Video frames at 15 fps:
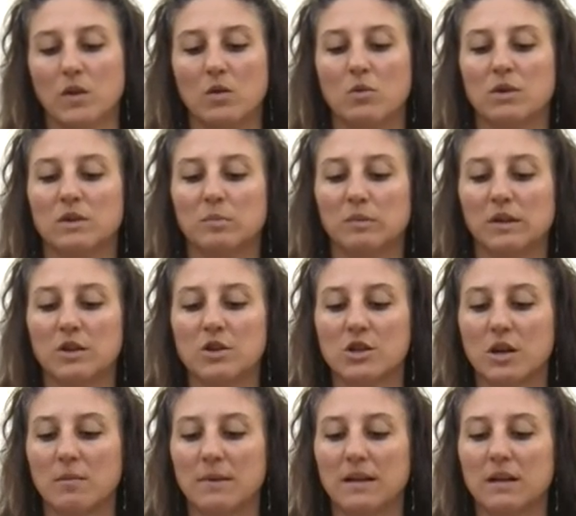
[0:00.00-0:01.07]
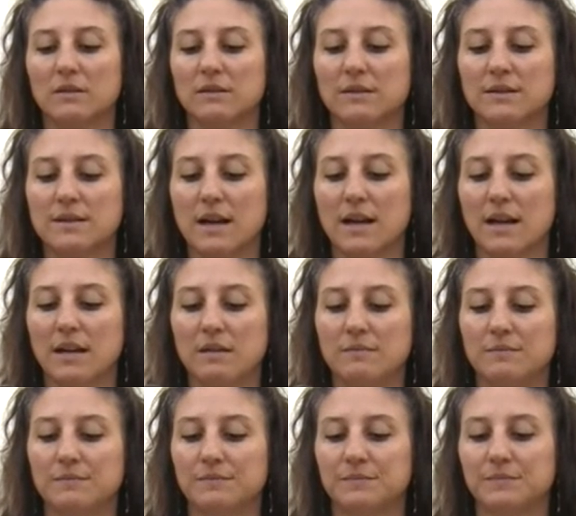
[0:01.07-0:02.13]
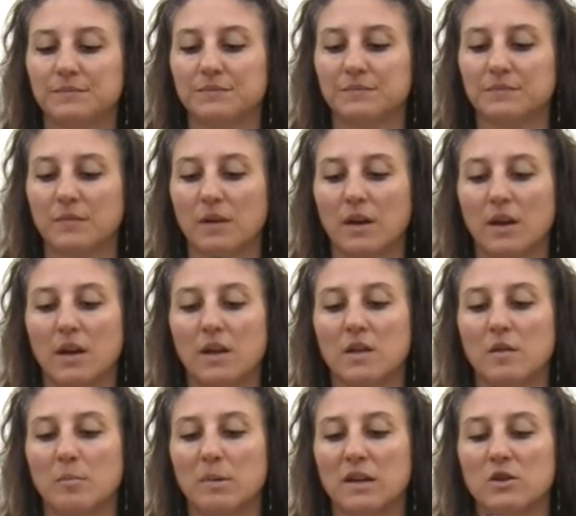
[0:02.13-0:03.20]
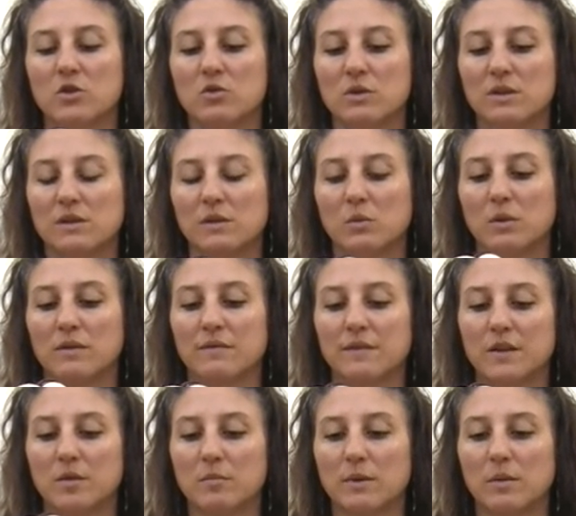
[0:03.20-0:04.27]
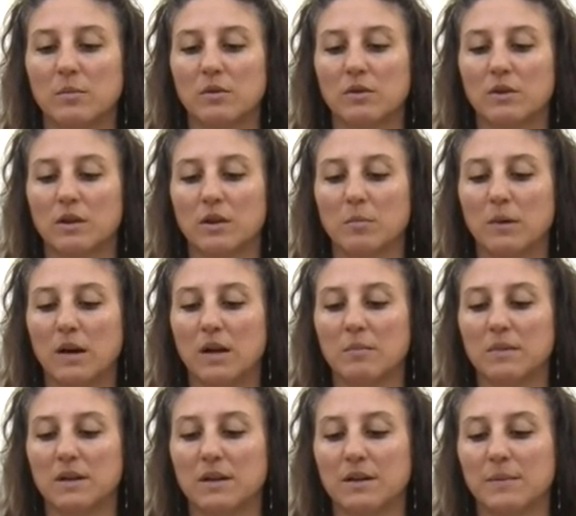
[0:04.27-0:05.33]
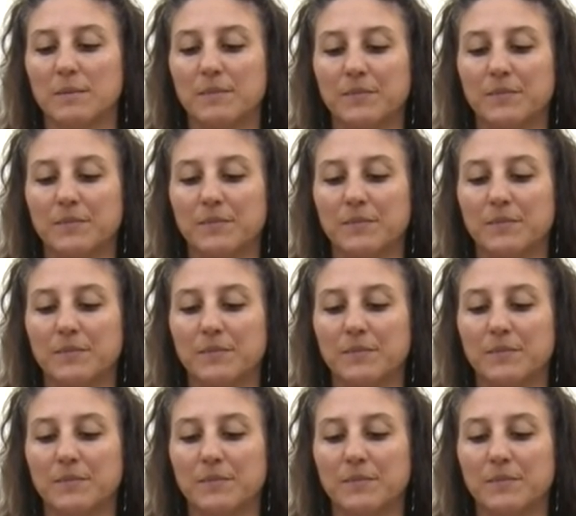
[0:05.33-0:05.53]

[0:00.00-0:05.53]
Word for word: You want the blush coming out the side. The pinch twist and the one finger bubble are on the bottom here.